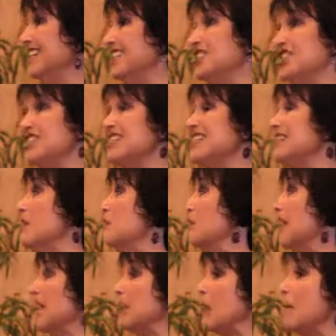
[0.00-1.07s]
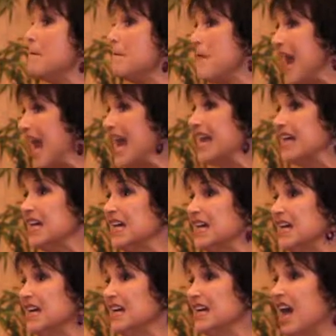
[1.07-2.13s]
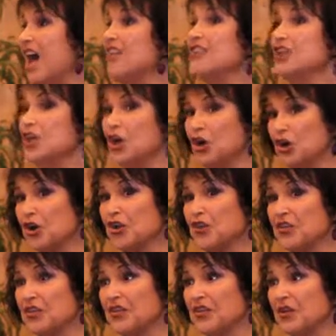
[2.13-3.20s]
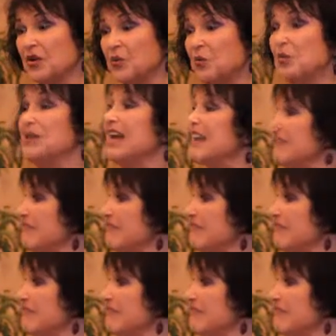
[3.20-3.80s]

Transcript: Jesus said, when I come back on the earth will I